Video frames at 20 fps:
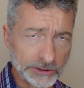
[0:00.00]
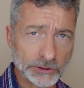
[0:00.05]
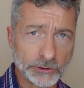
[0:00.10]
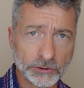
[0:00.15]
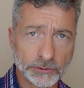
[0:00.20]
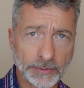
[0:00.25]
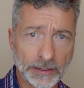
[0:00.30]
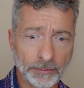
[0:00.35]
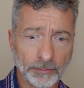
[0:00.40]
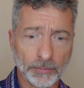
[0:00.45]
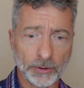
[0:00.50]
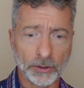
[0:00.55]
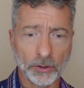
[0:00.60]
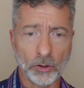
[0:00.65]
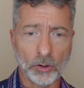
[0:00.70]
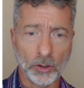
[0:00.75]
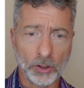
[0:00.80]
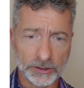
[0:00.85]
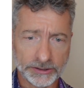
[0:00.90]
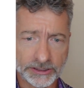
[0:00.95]
you to remember
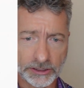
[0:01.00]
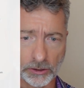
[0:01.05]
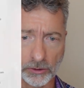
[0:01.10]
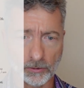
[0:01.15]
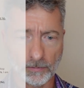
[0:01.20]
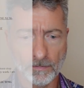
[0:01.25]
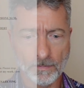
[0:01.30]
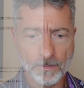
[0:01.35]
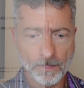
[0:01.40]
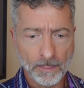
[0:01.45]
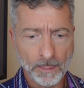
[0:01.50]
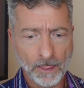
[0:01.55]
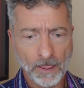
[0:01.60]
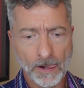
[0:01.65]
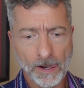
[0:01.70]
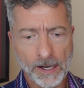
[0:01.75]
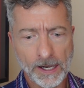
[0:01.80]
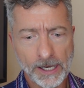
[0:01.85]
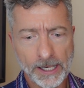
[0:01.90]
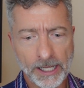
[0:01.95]
also,
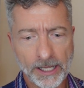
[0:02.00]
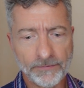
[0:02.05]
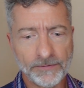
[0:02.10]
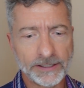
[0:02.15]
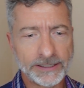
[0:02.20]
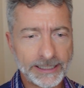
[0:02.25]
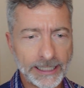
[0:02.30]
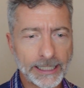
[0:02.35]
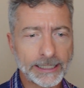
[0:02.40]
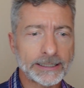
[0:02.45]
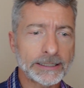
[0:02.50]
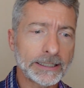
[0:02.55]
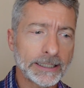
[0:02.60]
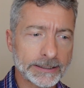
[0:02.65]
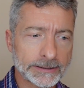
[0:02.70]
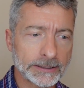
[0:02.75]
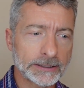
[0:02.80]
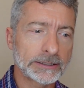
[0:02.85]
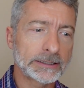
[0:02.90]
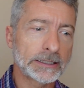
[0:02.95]
if a debt
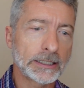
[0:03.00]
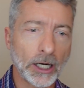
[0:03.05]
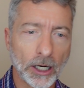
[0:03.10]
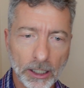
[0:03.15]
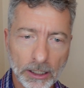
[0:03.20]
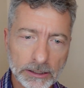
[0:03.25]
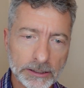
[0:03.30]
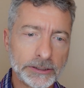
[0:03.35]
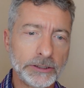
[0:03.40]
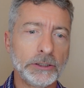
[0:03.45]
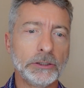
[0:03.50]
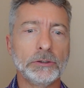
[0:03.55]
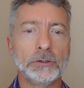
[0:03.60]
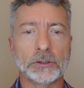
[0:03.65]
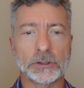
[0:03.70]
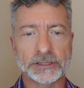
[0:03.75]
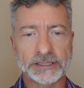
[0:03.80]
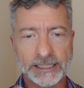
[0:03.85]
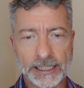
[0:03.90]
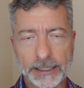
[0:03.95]
collector is calling you
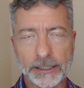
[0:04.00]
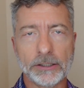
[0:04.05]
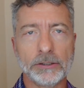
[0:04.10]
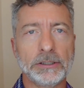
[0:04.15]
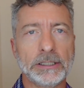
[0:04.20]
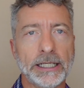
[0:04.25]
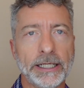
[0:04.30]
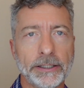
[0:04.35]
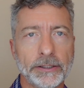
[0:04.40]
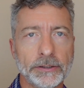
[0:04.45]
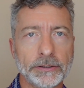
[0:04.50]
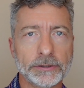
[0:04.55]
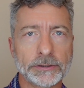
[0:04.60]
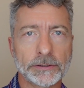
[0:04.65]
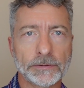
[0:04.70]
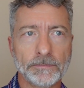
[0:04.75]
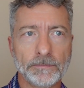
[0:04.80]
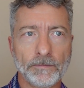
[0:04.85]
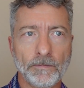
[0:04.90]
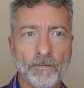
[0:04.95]
or sending you
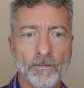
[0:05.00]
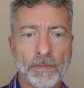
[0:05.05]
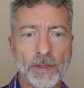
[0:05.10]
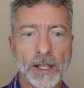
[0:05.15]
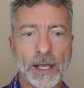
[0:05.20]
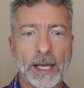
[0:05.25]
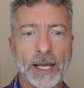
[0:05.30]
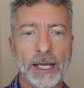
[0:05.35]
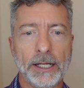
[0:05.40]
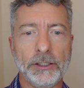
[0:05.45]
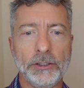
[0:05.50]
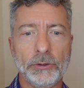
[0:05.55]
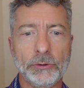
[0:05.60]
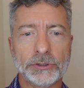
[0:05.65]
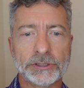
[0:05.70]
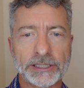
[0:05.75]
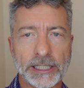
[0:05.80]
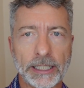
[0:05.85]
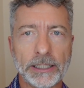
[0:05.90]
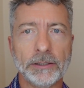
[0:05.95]
letters and you
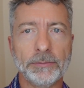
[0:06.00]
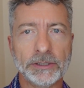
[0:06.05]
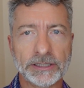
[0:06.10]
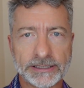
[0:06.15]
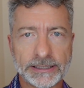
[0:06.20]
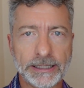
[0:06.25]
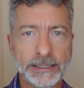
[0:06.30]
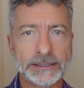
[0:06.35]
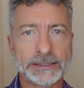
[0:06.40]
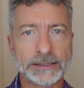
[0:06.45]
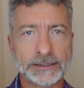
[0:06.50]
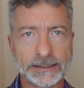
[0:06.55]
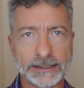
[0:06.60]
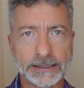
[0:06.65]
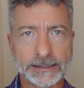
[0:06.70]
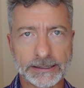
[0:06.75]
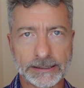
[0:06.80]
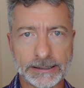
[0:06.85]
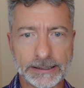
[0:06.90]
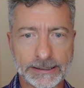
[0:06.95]
send them a cease and
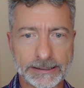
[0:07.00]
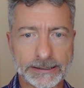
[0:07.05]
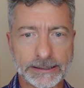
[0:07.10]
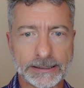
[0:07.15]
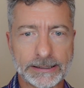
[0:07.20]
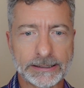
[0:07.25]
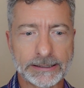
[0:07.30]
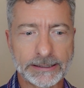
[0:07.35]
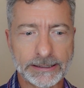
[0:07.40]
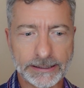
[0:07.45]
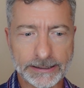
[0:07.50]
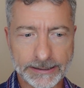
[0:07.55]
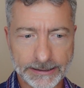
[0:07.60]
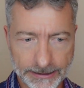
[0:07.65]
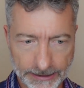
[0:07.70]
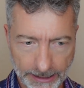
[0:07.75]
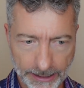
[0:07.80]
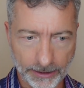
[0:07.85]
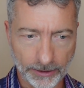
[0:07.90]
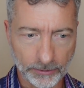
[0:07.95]
desist
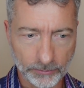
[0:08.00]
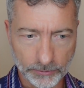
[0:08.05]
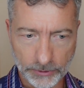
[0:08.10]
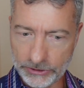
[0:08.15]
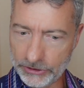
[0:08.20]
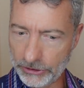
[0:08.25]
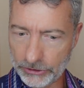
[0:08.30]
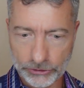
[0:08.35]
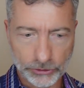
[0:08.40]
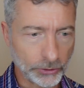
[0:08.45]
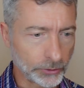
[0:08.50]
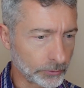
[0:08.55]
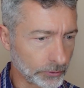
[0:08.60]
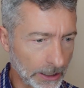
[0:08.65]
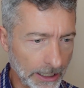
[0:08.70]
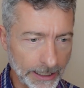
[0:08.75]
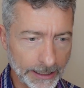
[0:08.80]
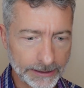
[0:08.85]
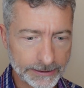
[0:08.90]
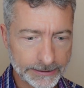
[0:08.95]
letter, which is your
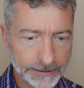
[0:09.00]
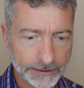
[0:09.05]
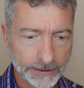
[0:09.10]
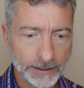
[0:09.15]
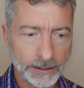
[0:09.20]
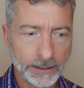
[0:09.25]
right,